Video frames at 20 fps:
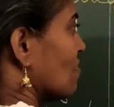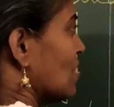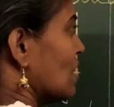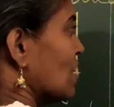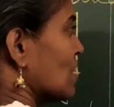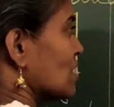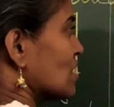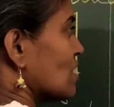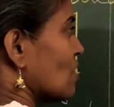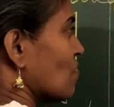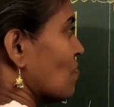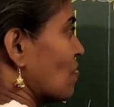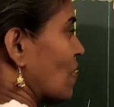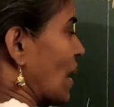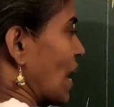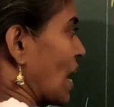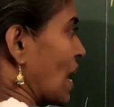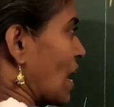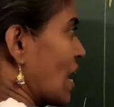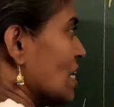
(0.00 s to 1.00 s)
index of
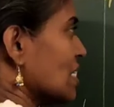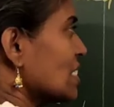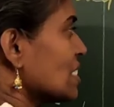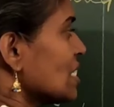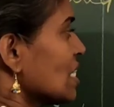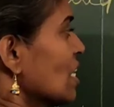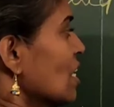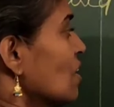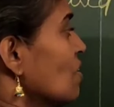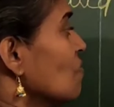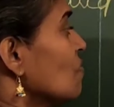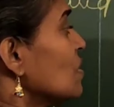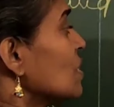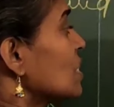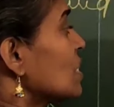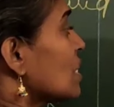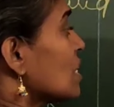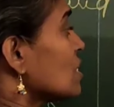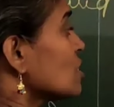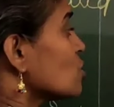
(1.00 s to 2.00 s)
glass
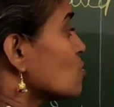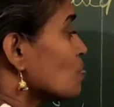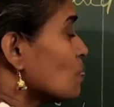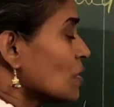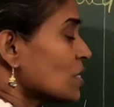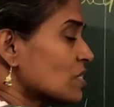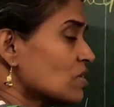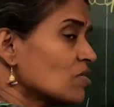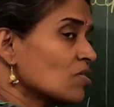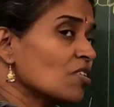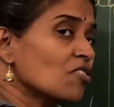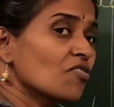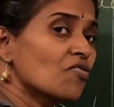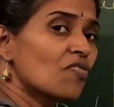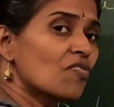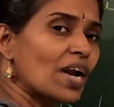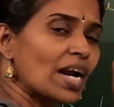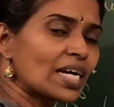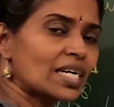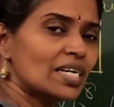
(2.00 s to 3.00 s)
with respect to
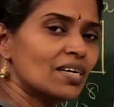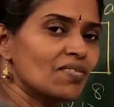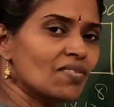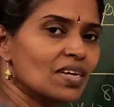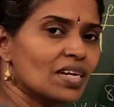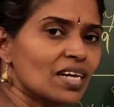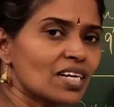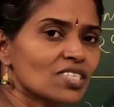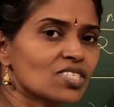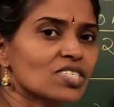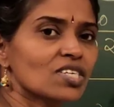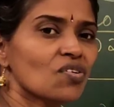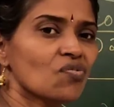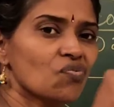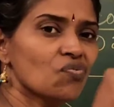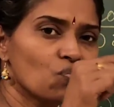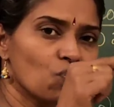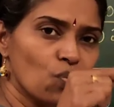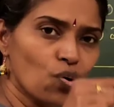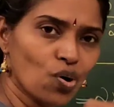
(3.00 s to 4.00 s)
refractive index
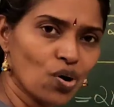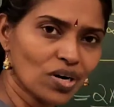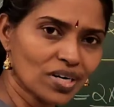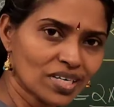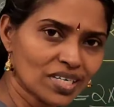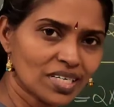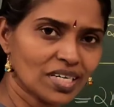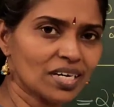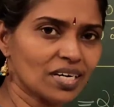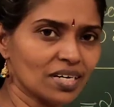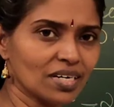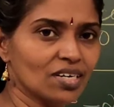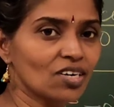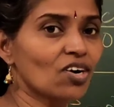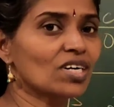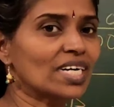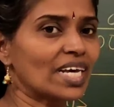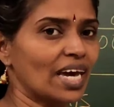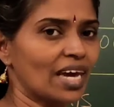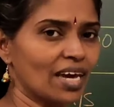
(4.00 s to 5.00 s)
of water,
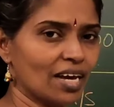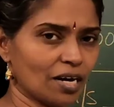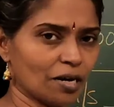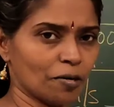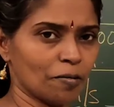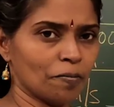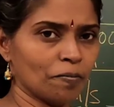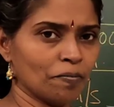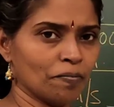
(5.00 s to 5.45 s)
not air.